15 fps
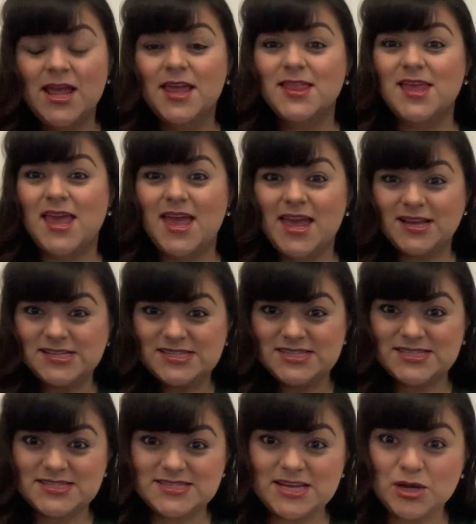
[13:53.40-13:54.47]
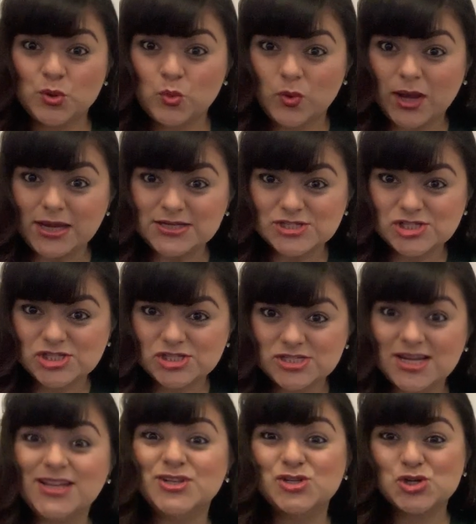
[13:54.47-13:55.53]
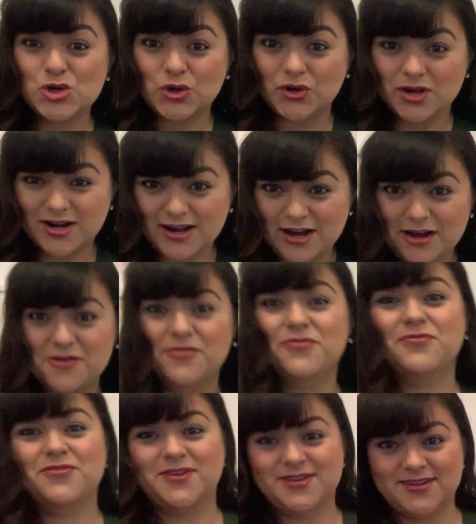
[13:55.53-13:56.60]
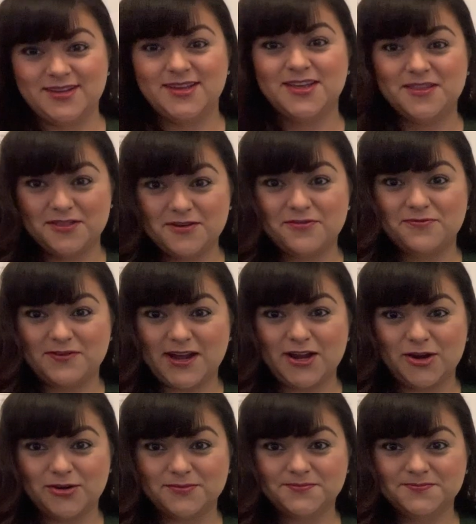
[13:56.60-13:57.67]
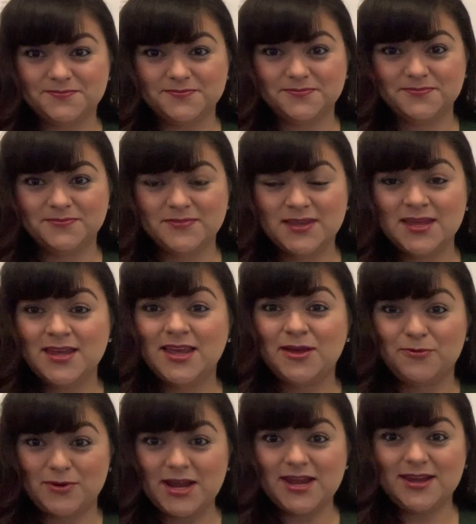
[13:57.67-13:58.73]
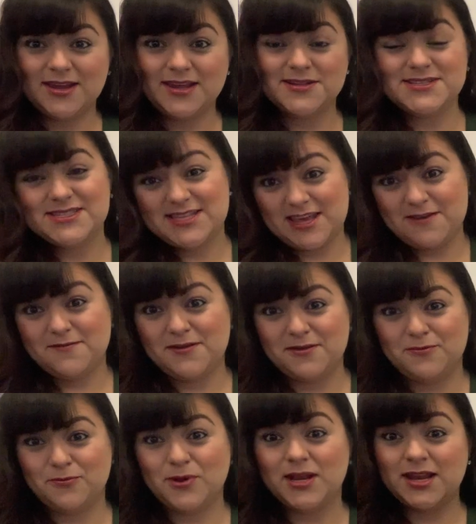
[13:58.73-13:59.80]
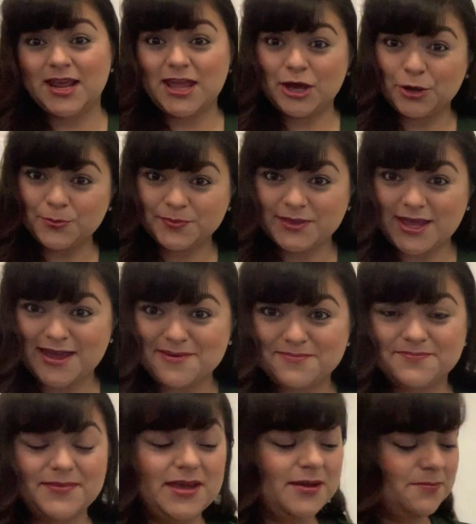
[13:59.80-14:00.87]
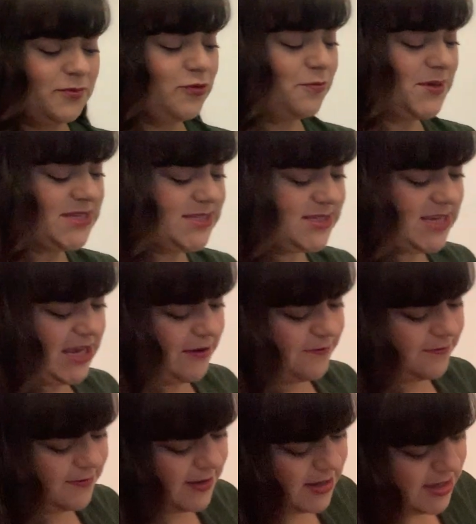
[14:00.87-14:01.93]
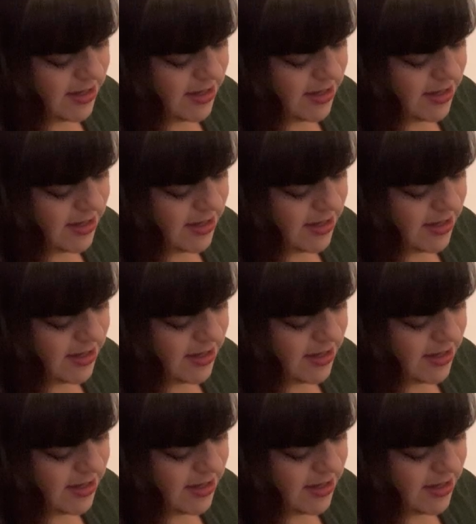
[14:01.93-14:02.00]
They extinguish and turn off the fire, right? And save everyone, help them to be safe.